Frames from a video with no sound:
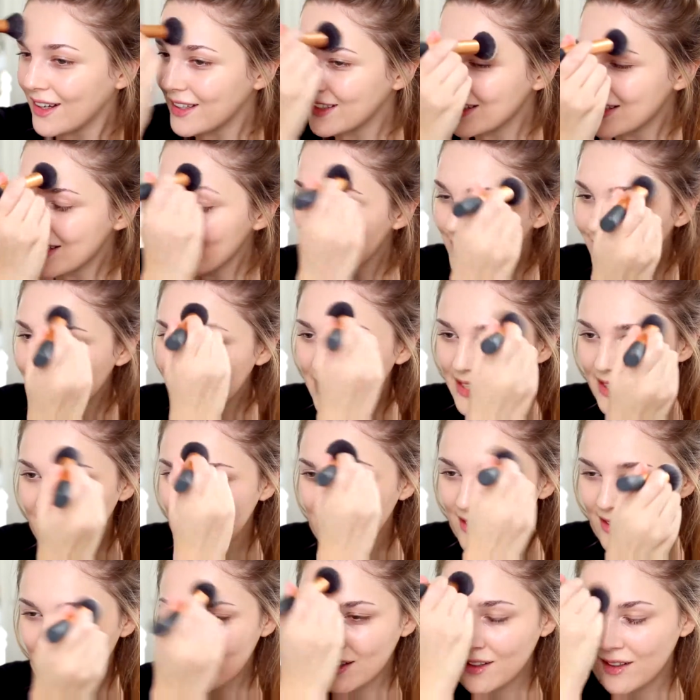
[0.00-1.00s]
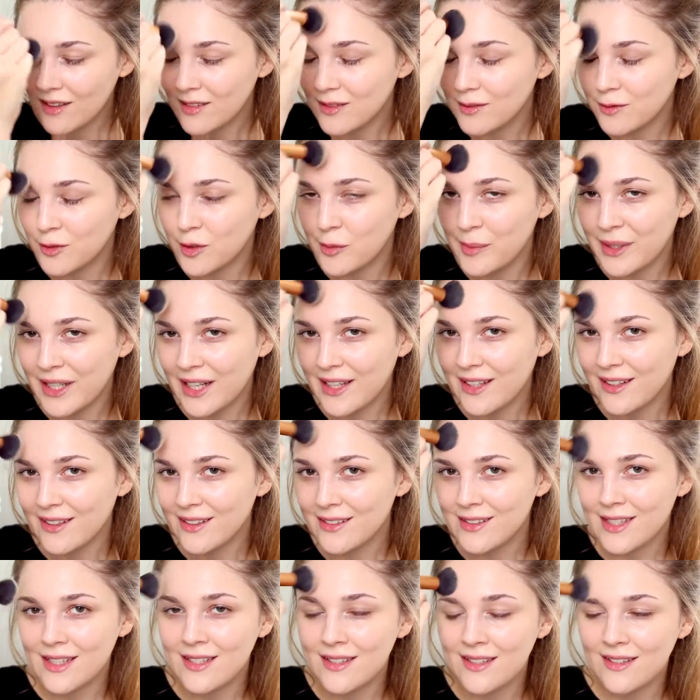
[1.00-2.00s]
I generally can't
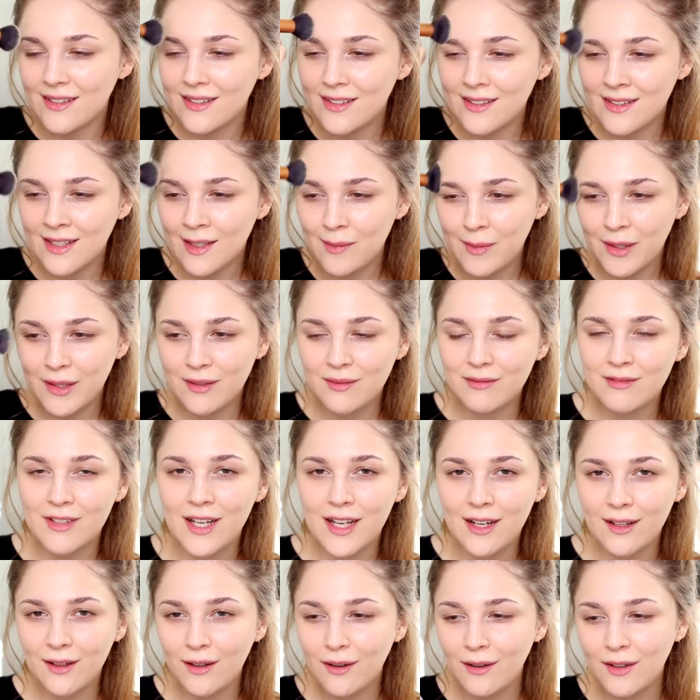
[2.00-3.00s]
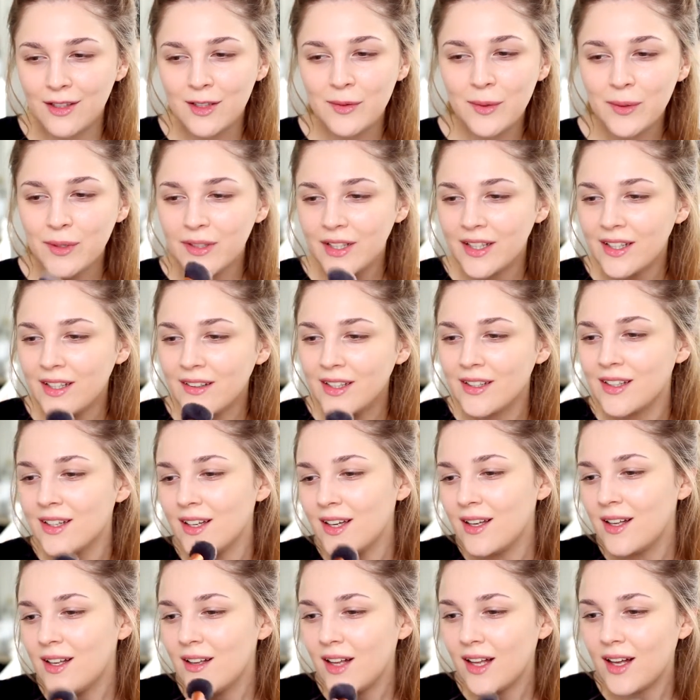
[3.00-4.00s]
formulate a sentence until about 10 o'clock in the morning,
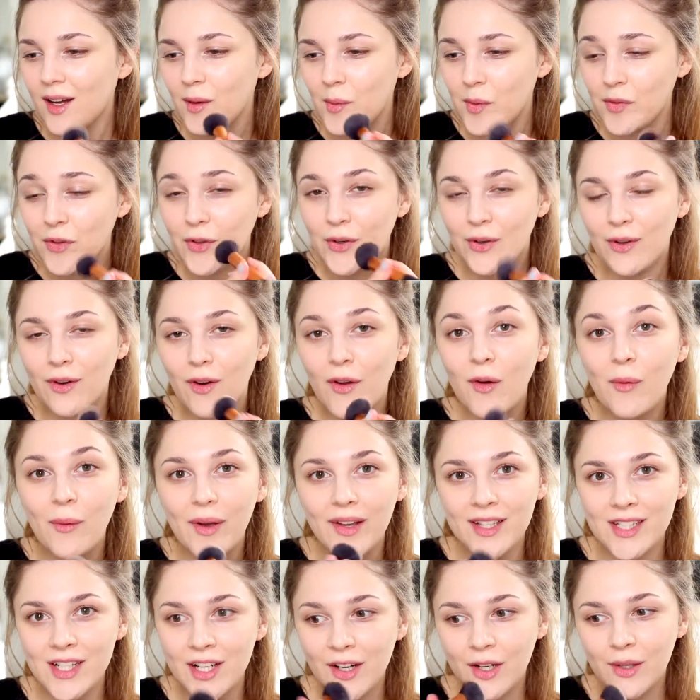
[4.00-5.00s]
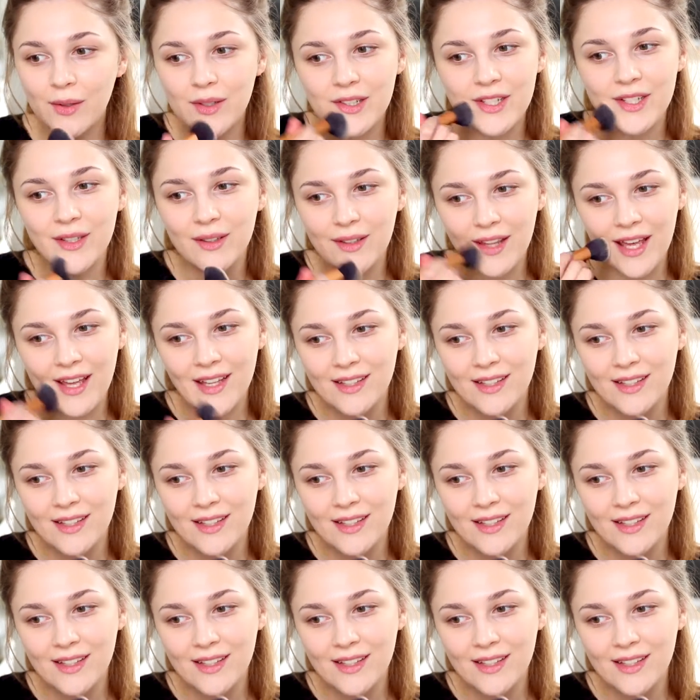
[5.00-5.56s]
and we've got a long way to go until